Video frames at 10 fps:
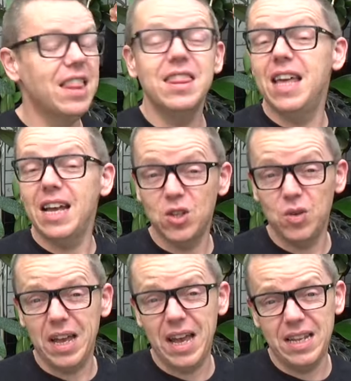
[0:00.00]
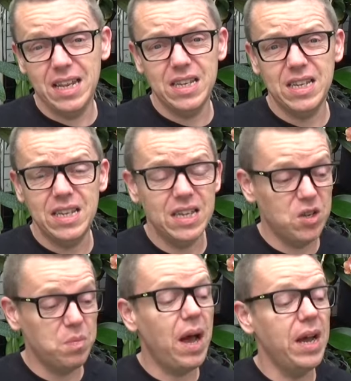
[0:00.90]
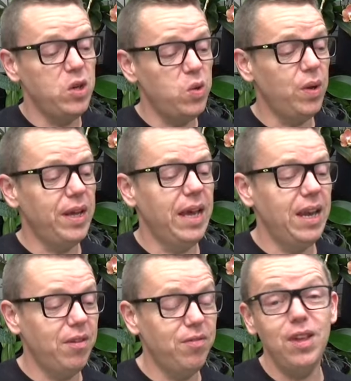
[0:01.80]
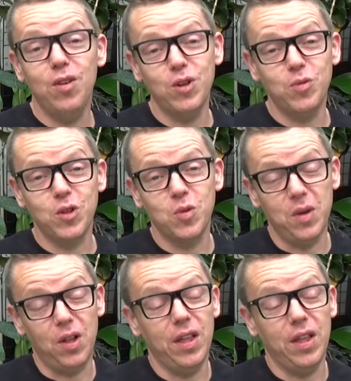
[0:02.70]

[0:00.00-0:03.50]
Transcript: That's okay. This is this is my doing, and I feel responsible,